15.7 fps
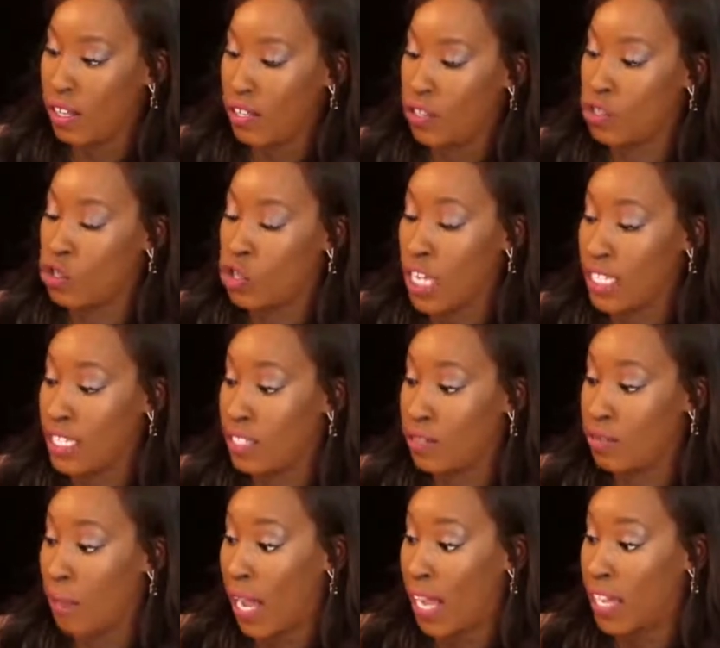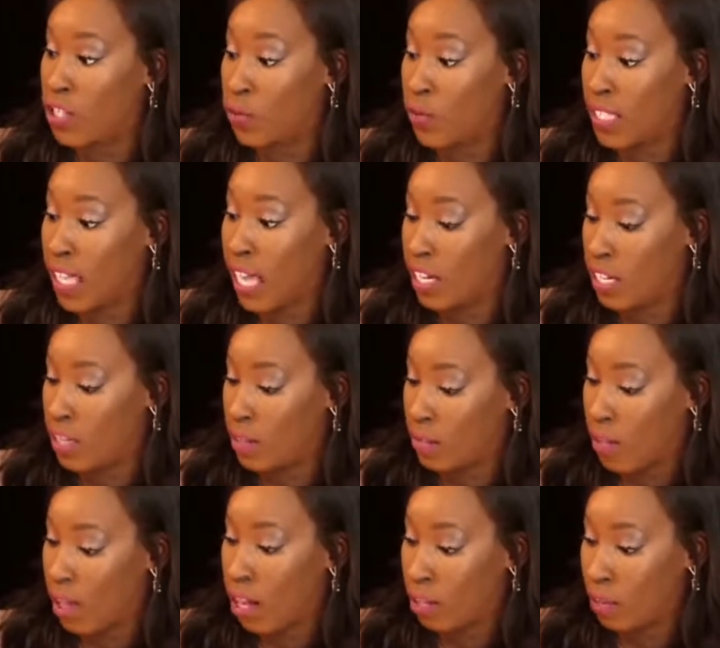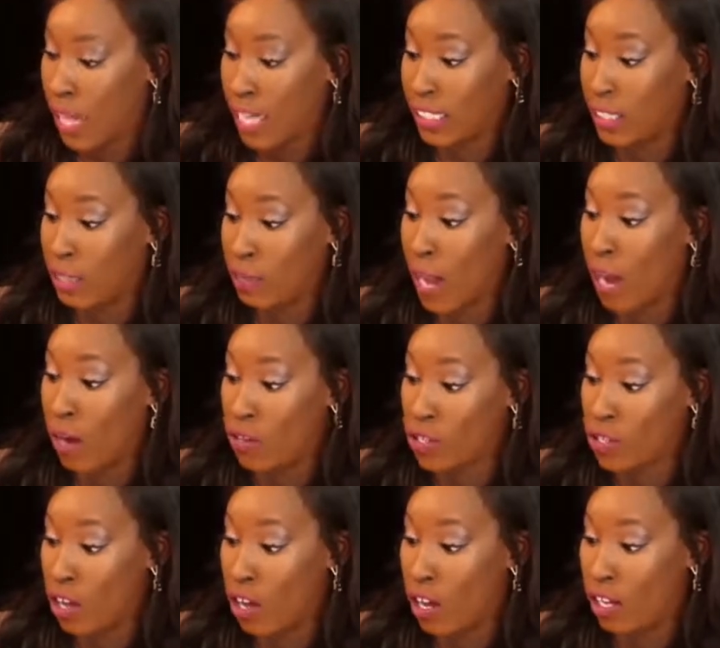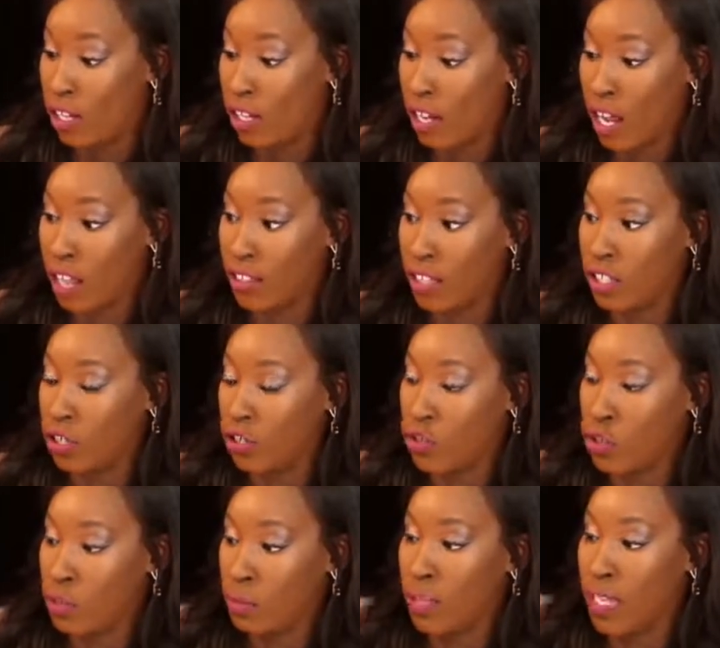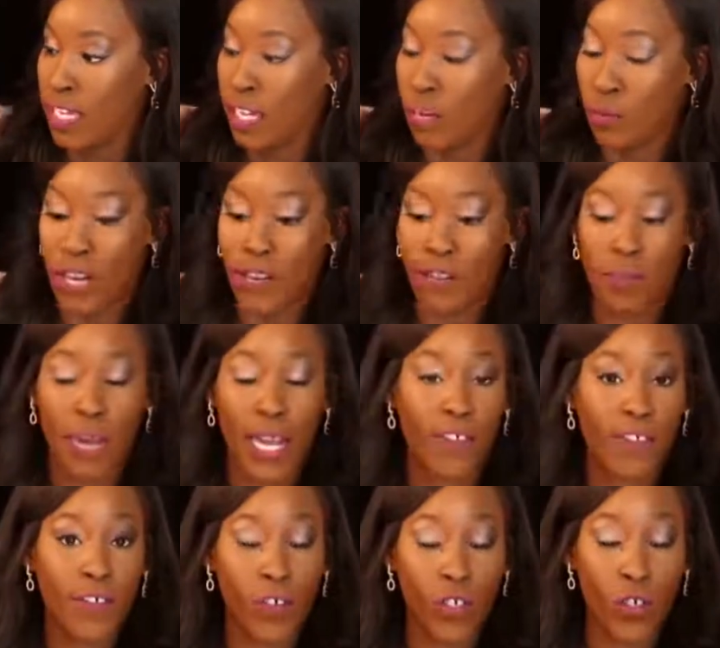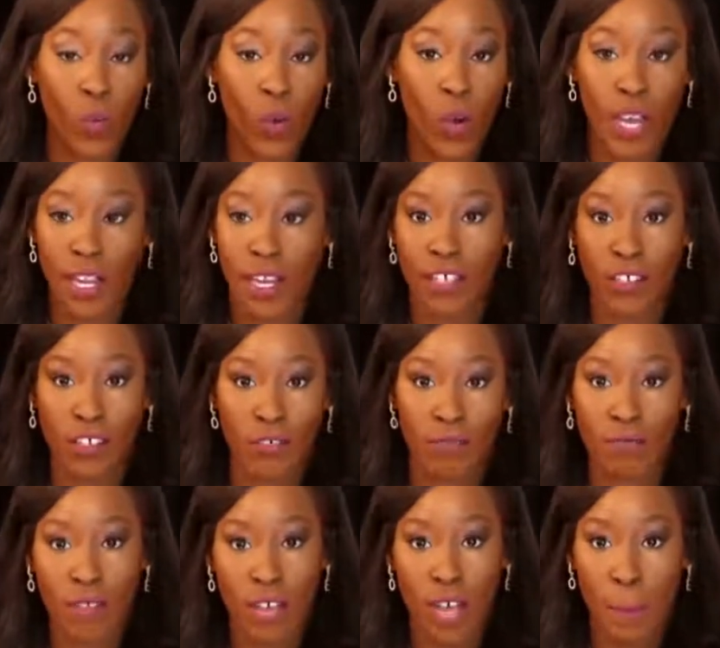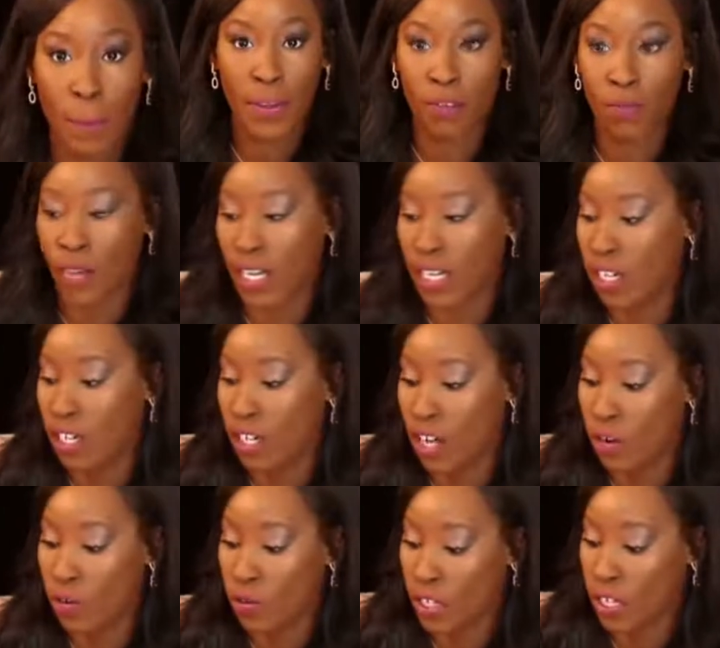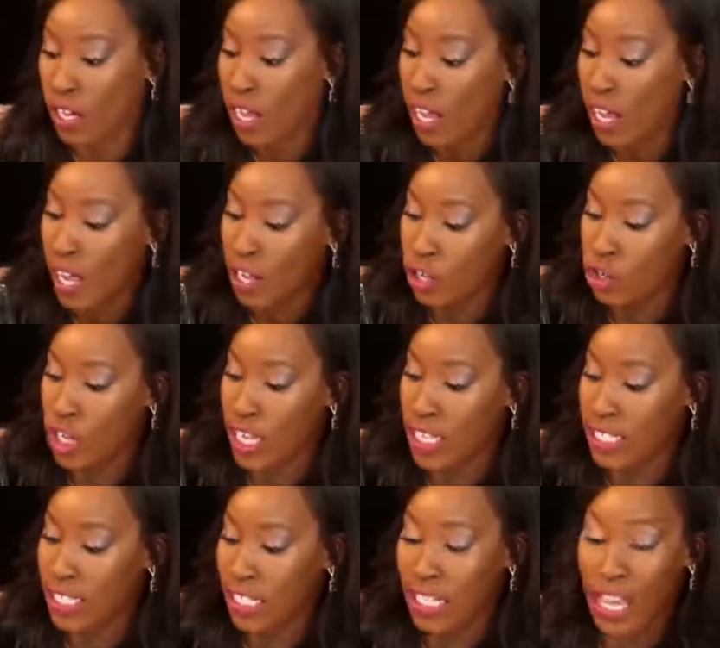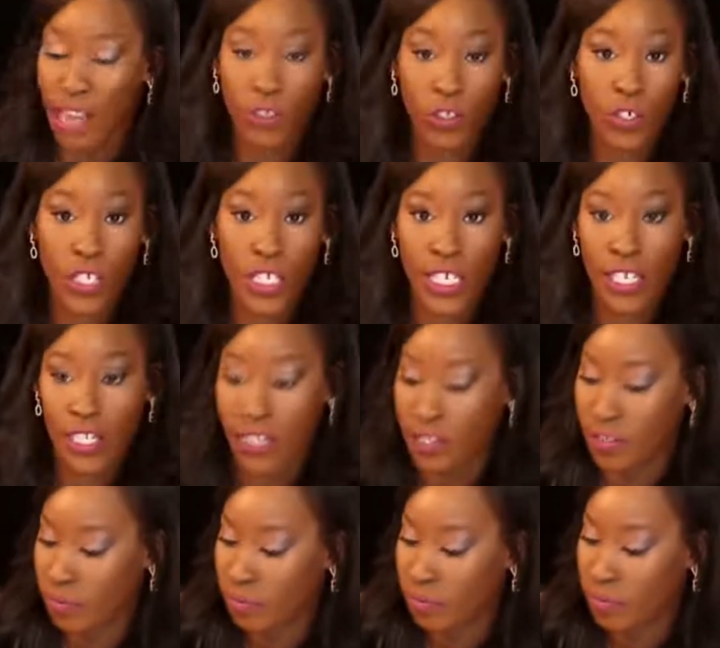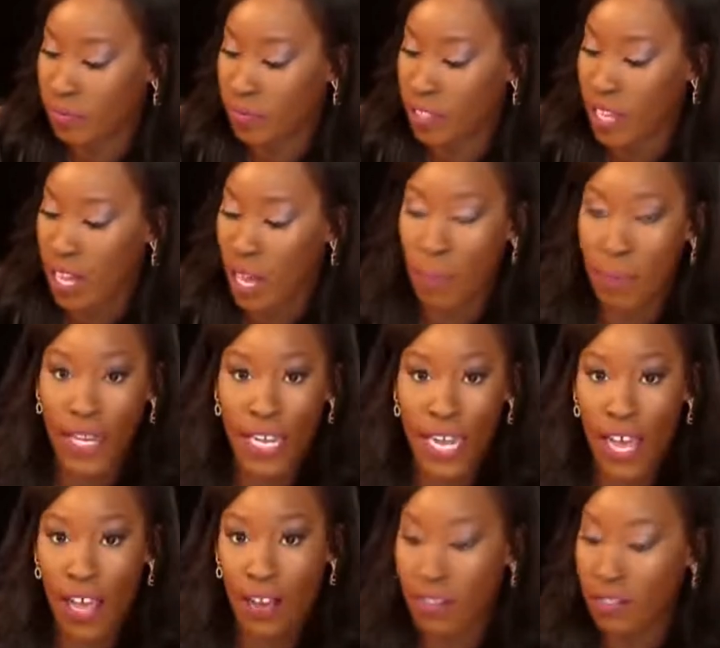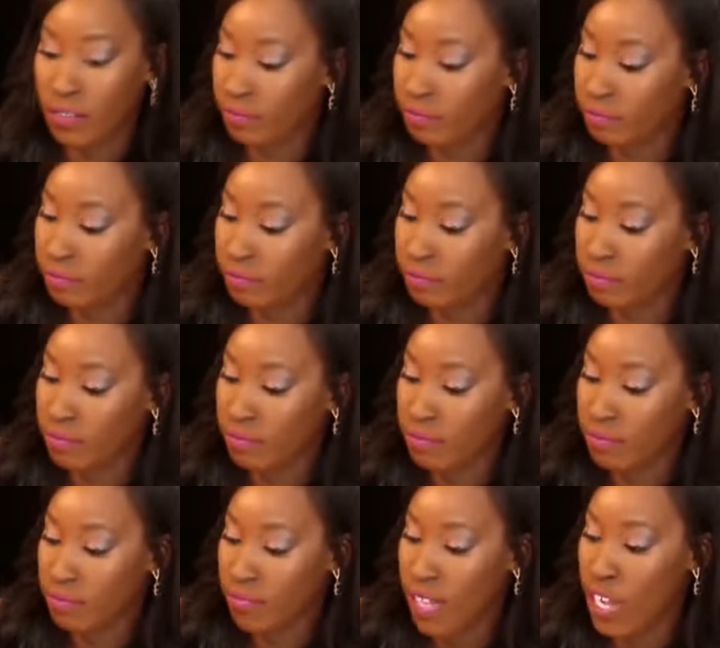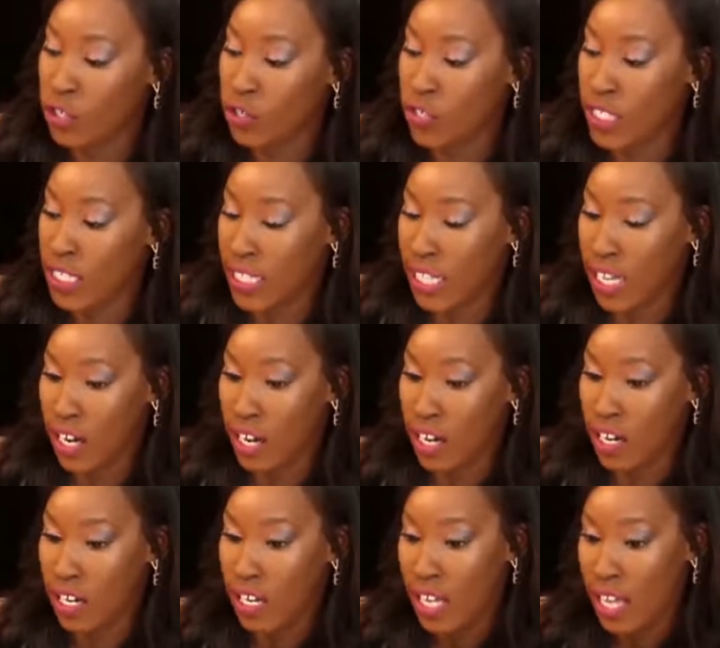just by doing that, it automatically powers on, and then you're just plug in whatever microphone you want and you're up ready to go. You can adjust the levels here down, as you see there.